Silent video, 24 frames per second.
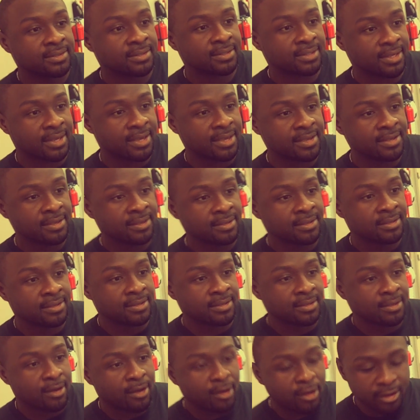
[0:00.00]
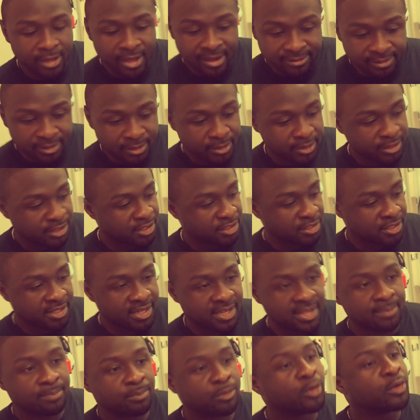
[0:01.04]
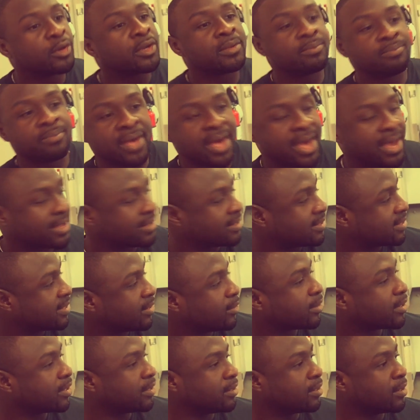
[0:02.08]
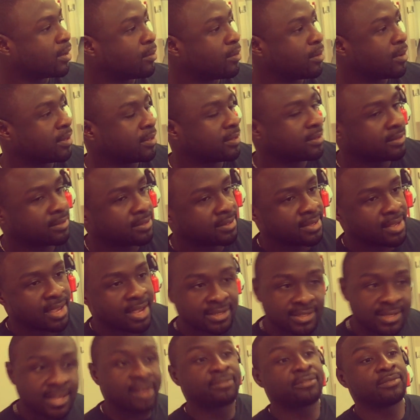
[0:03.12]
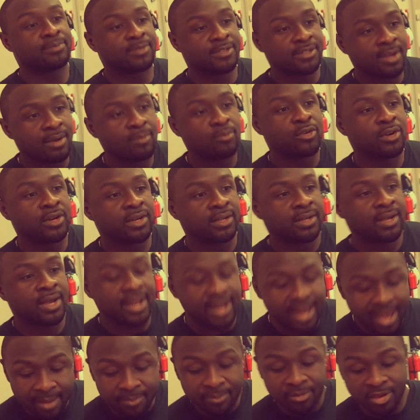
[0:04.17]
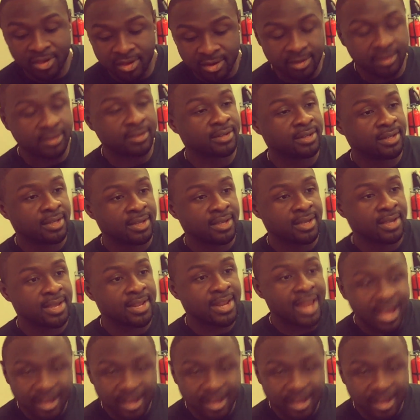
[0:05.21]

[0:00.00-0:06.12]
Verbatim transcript: Okay? Right. All you have to do is just keep looking back and say, okay, you know what? I started from somewhere and I'm here. Right.